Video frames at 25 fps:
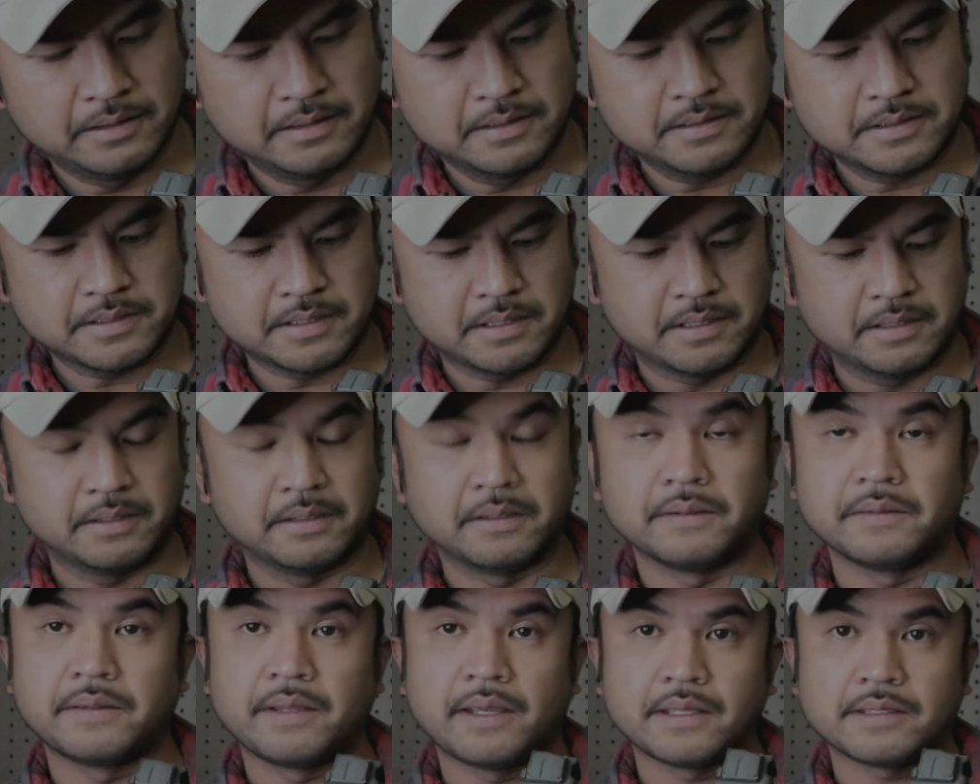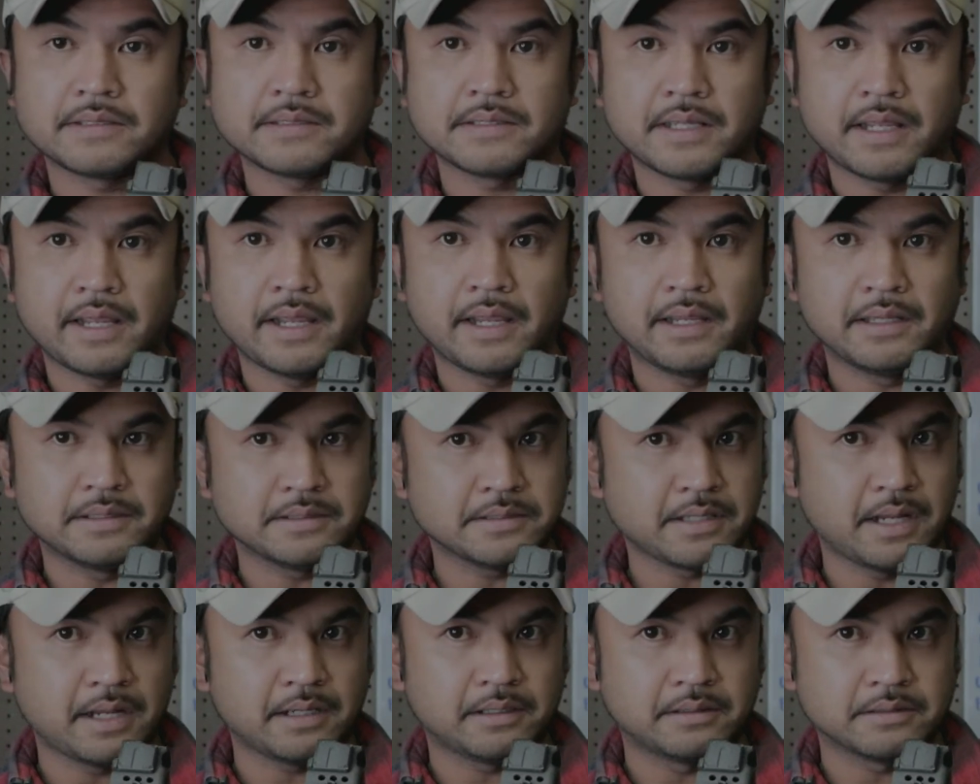So that's the 8
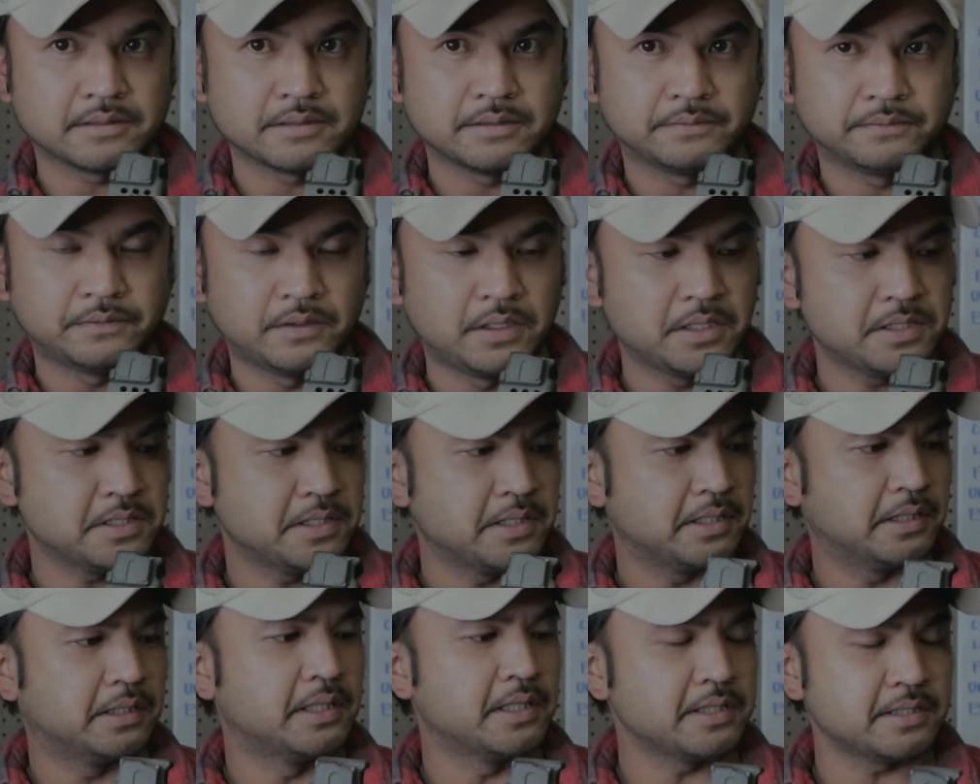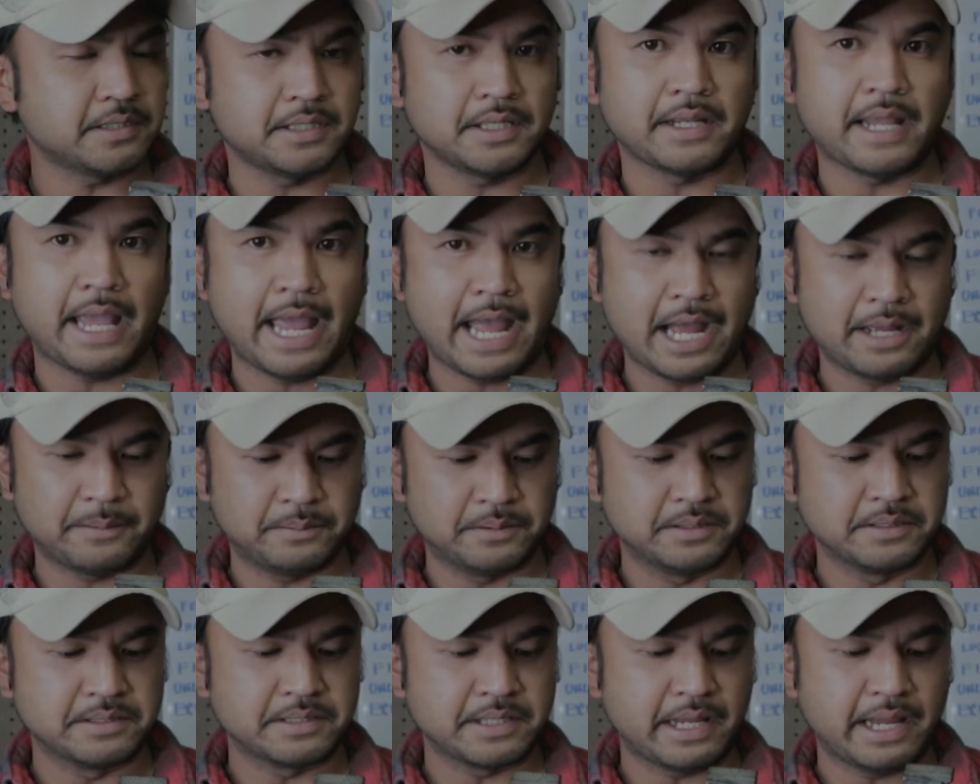cycles of function. This thing
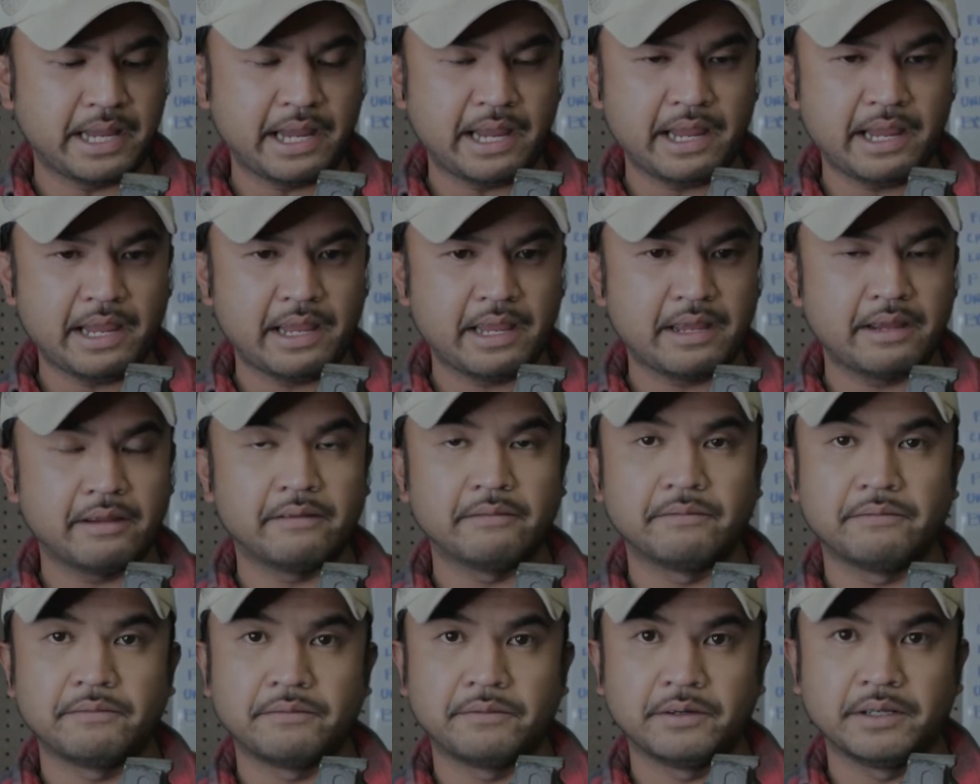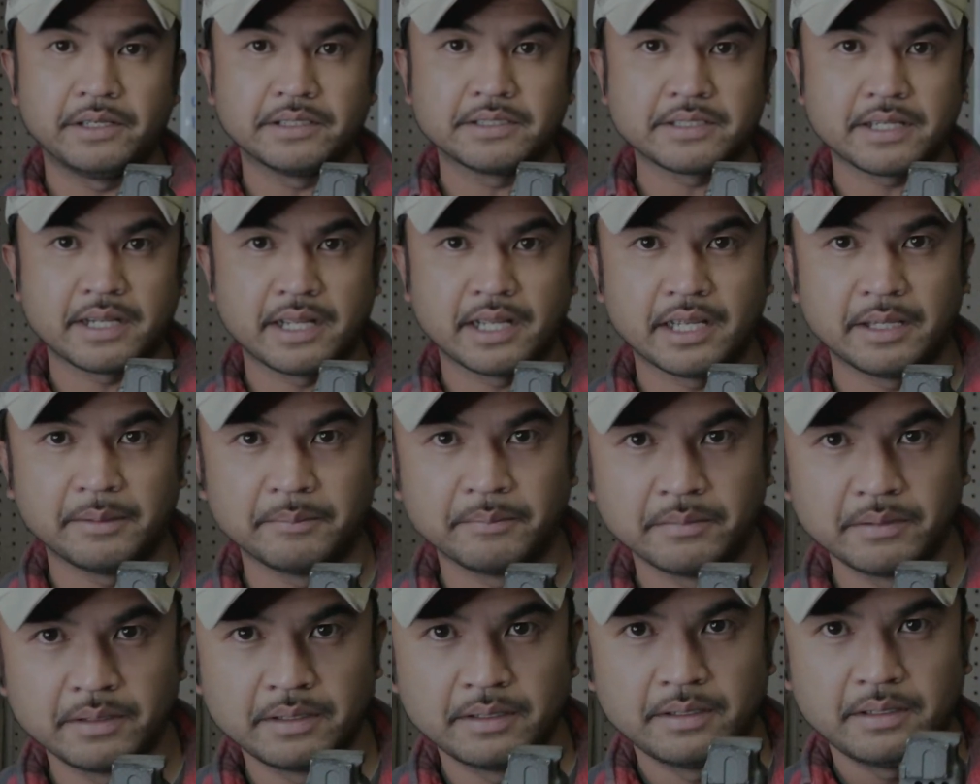happens every
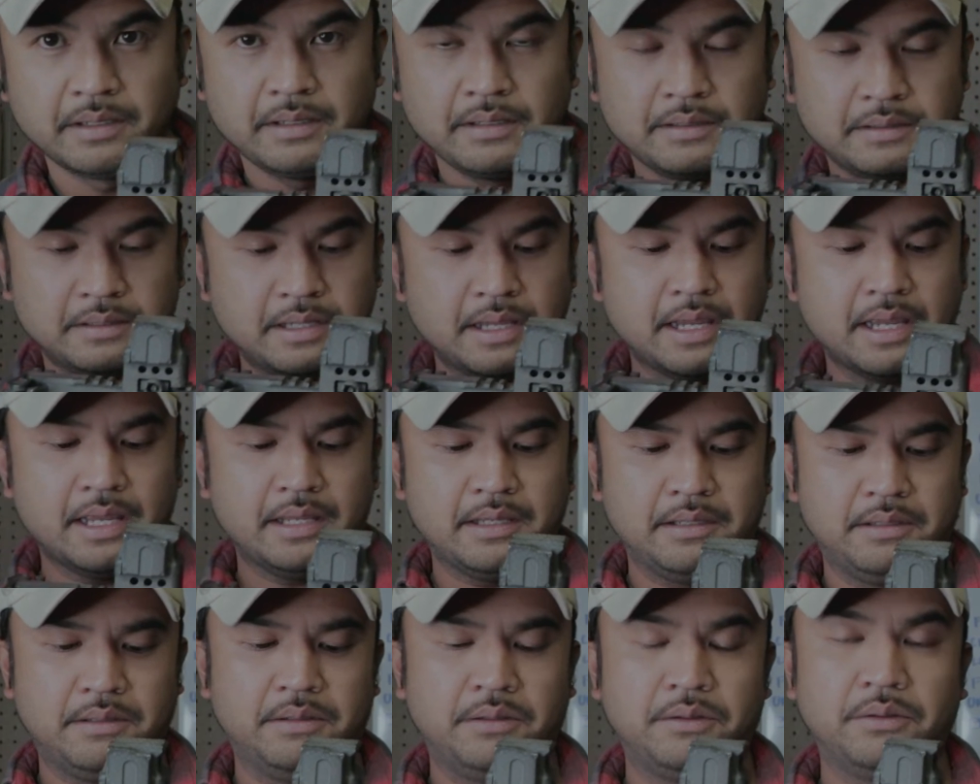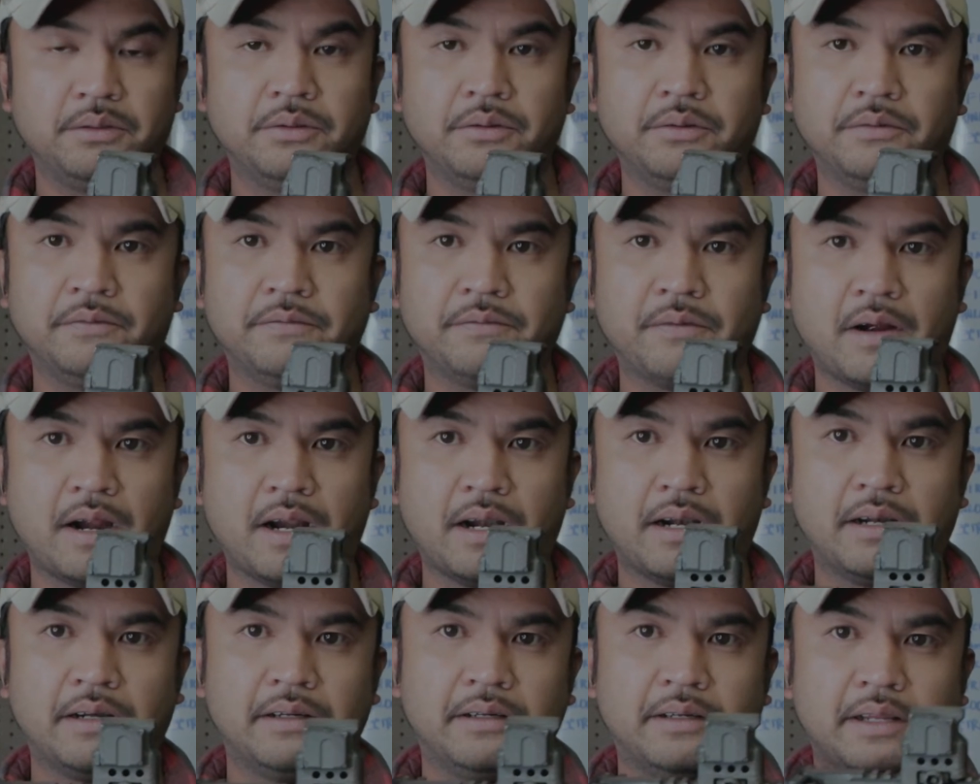time that you
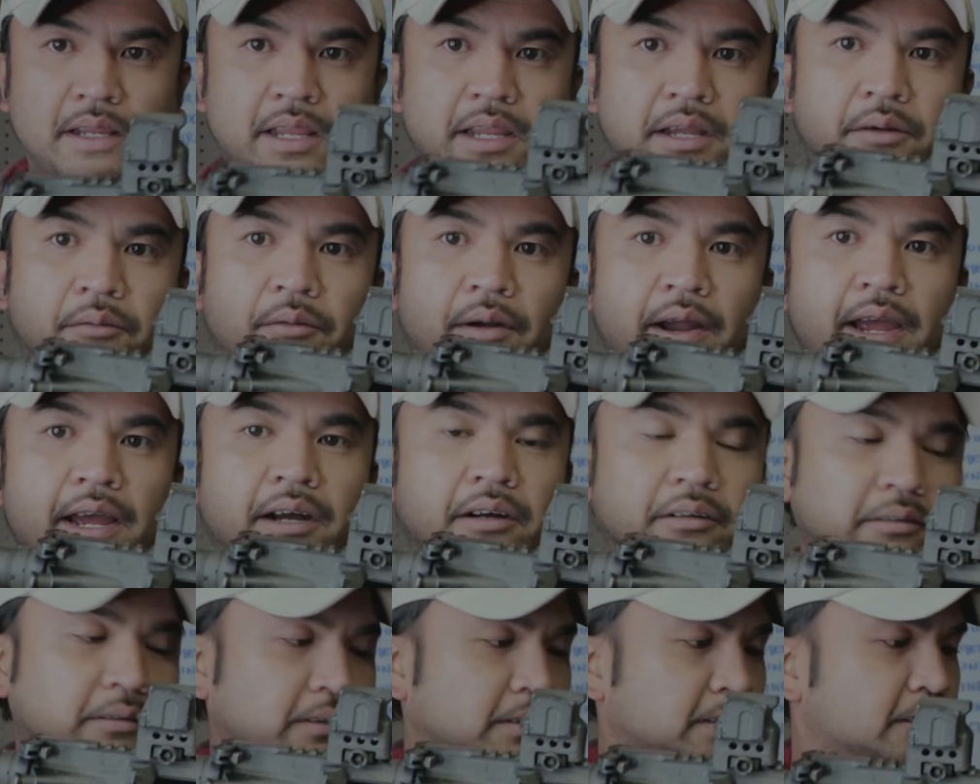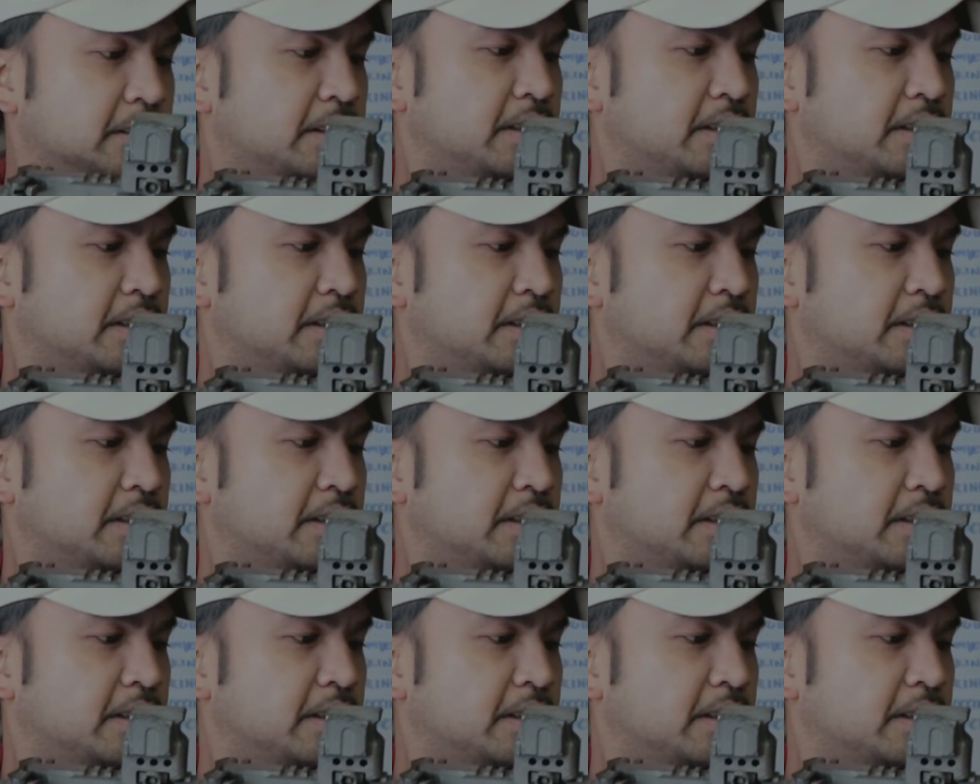fire a round.